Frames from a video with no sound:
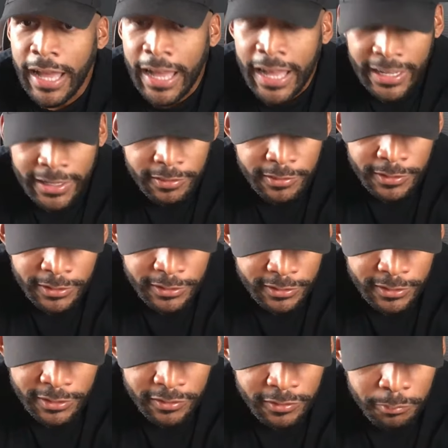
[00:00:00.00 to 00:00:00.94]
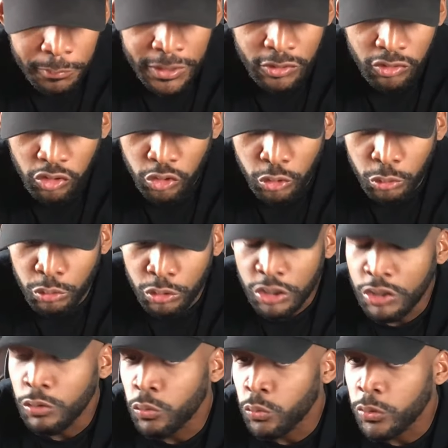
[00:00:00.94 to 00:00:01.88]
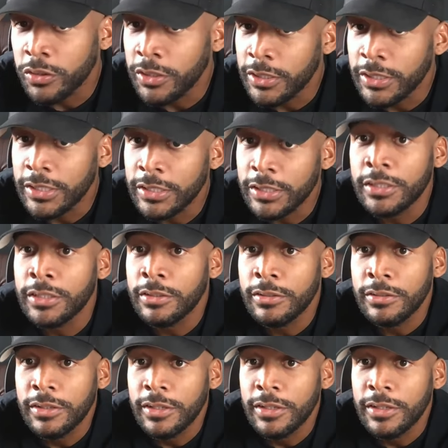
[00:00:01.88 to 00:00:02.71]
I think this makes you look really good.